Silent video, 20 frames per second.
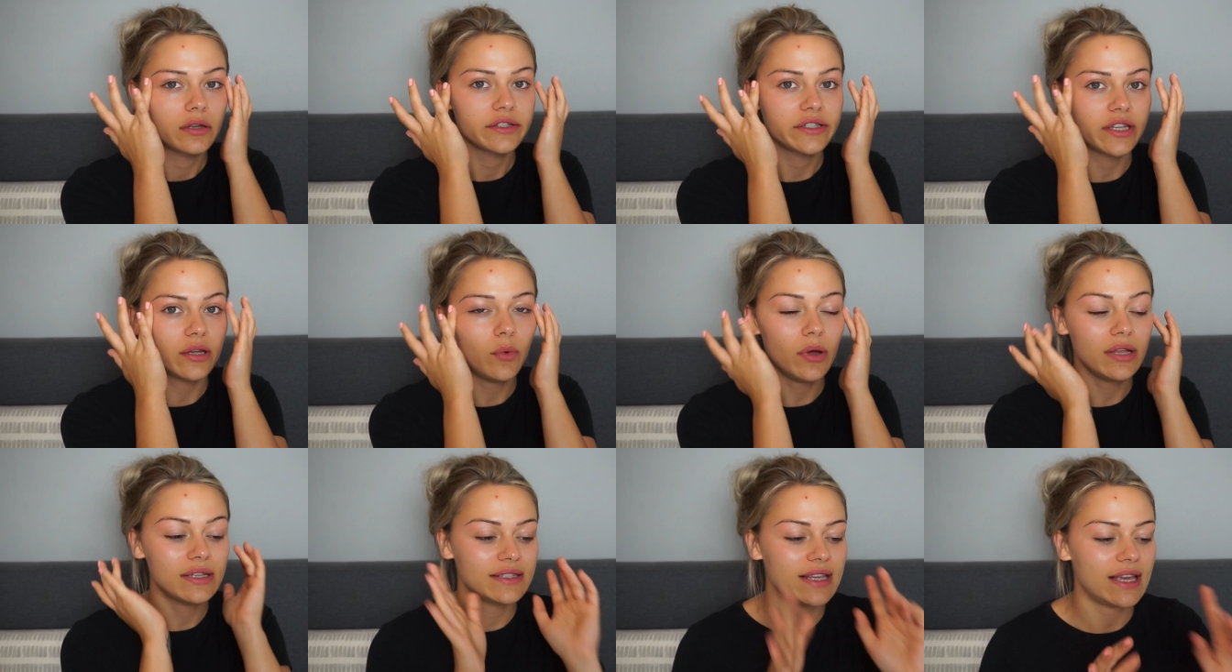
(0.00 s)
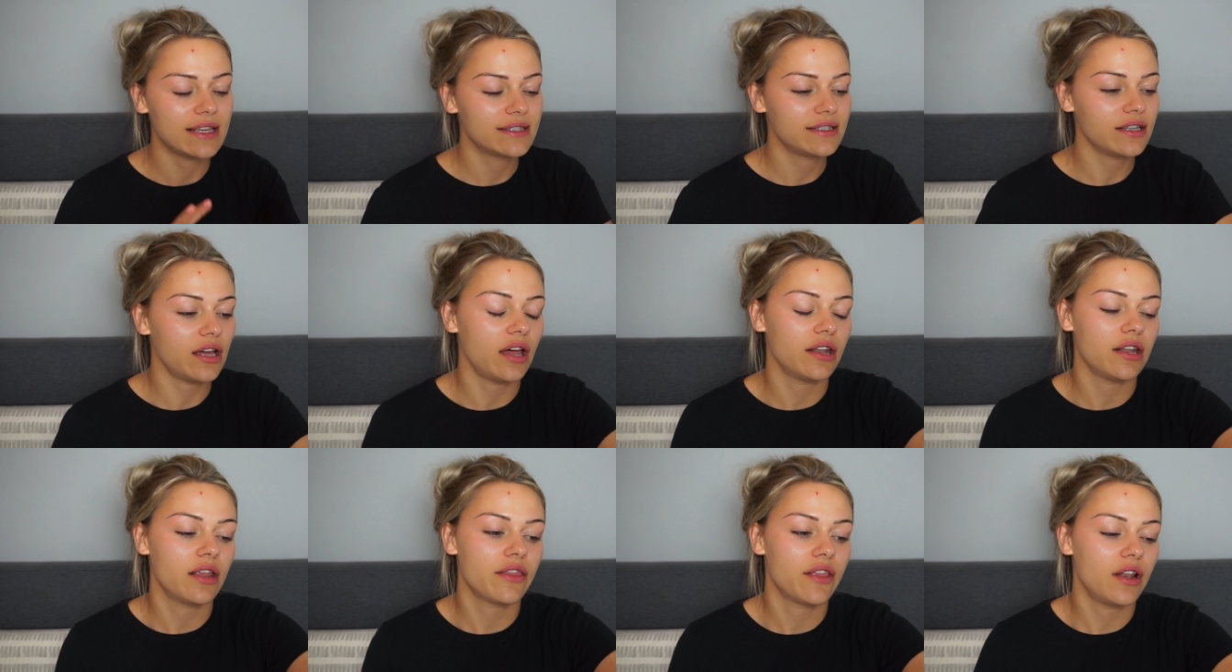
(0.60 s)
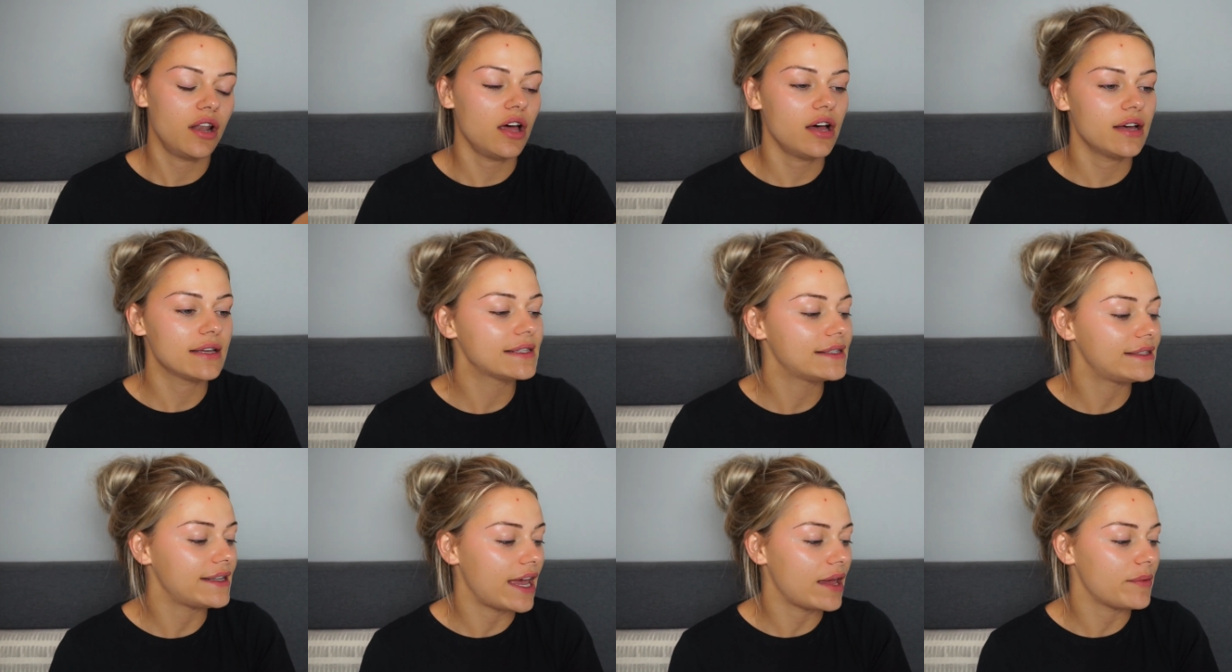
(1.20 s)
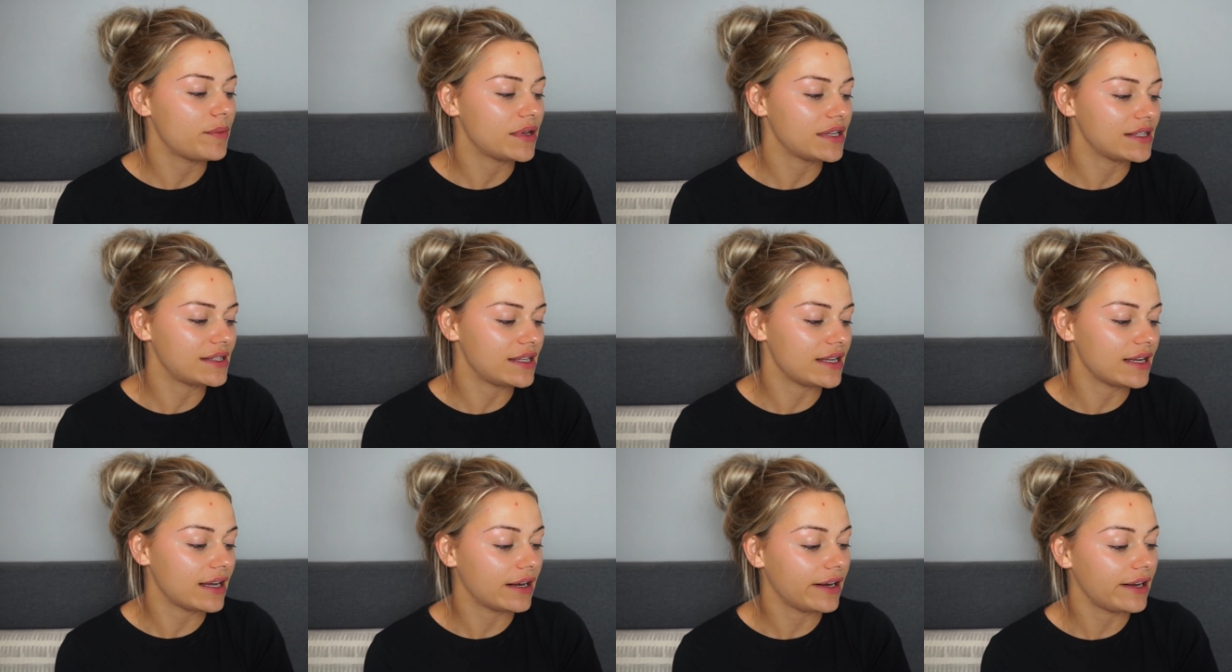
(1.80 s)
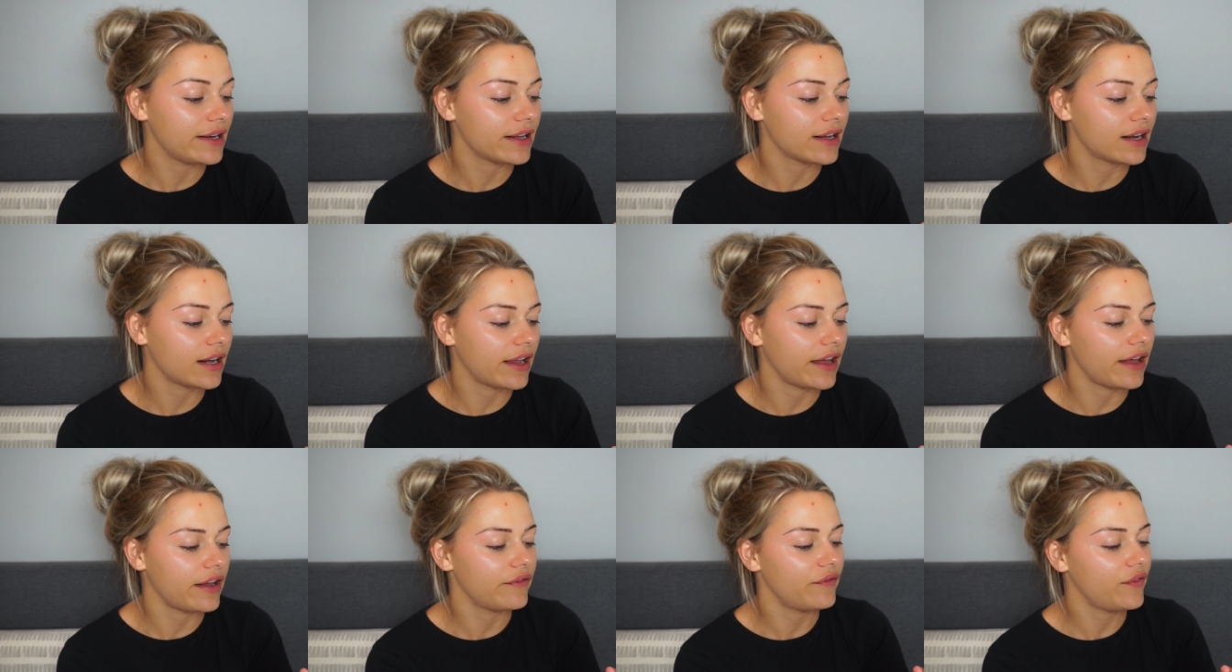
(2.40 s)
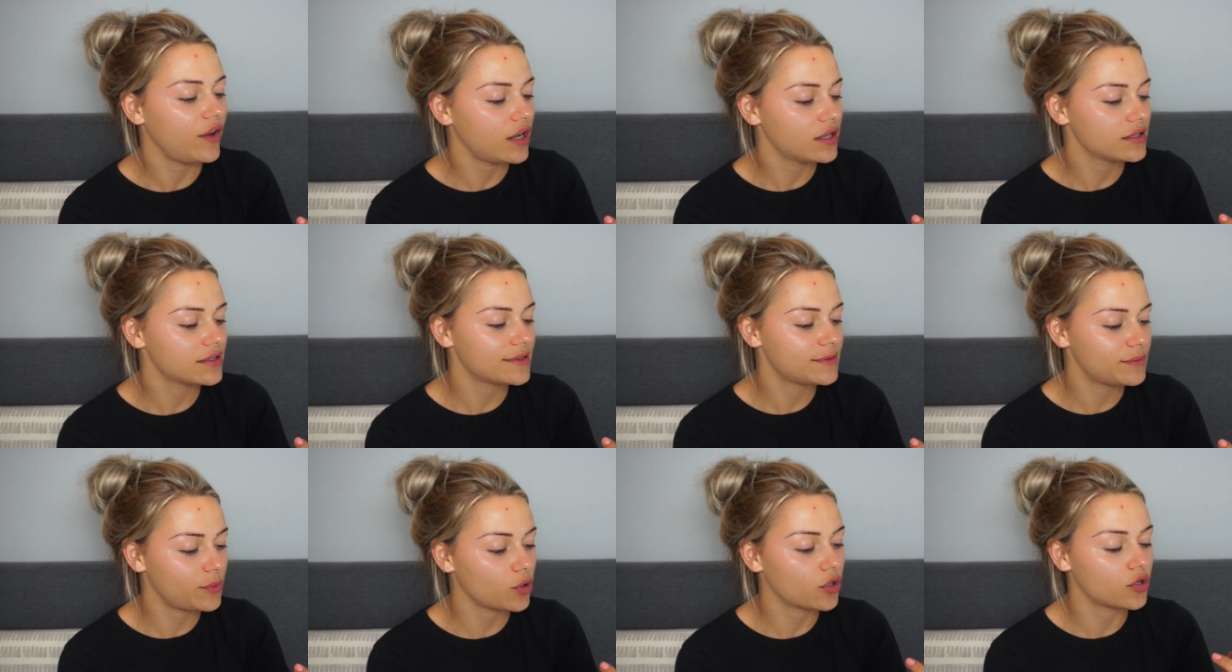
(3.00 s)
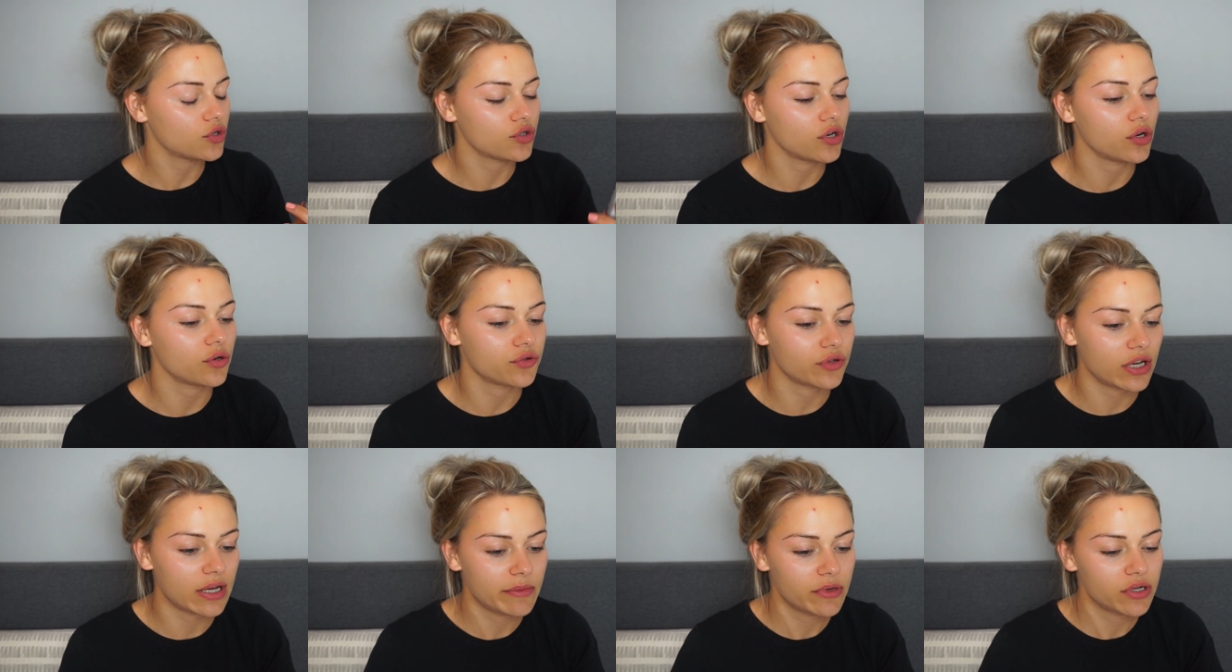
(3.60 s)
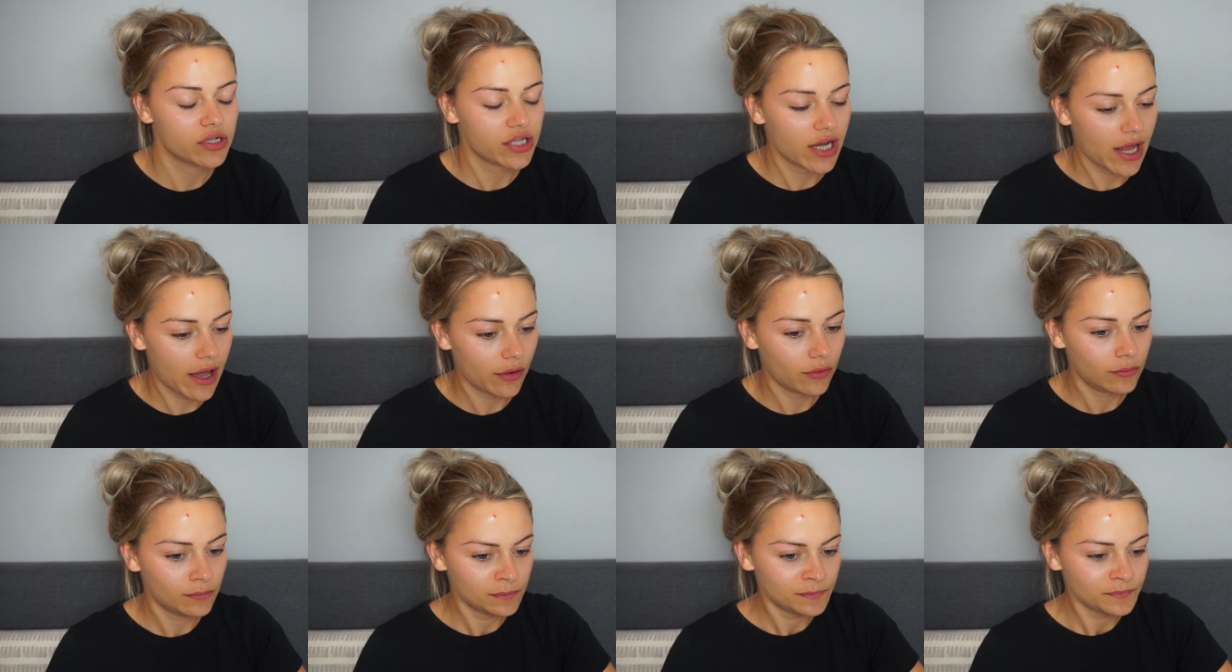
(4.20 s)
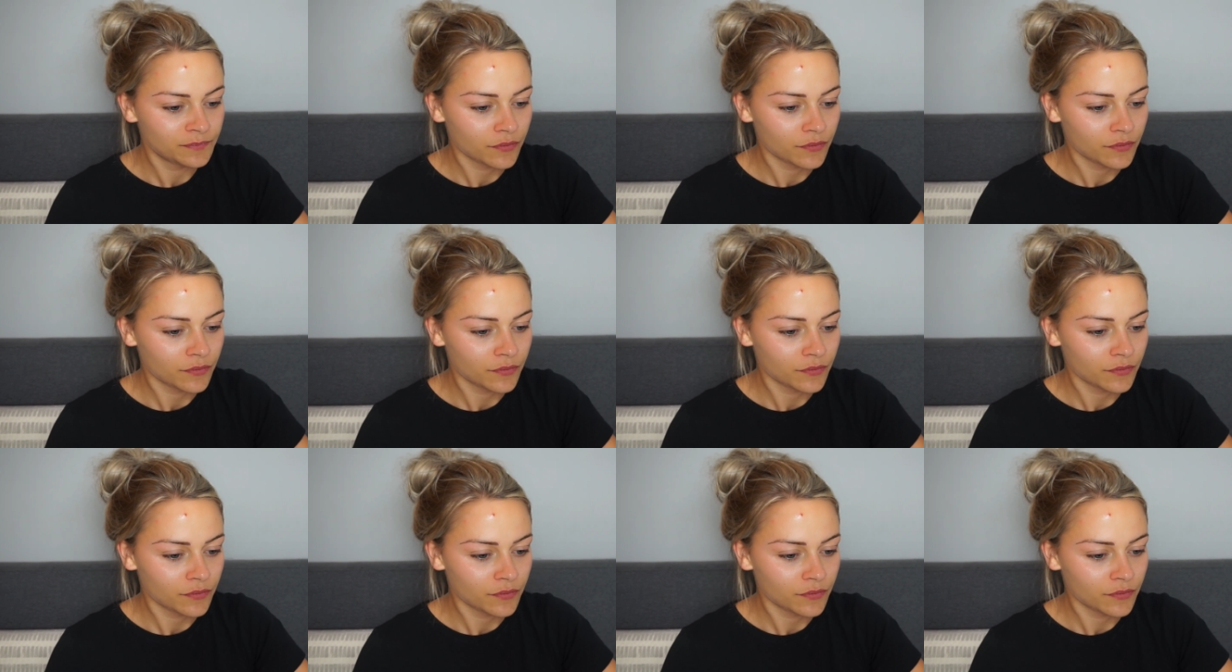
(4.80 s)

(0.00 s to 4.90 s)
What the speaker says: So once that's done, the last step is the Clean and Clear Advanced Spot Control Treatment Gel.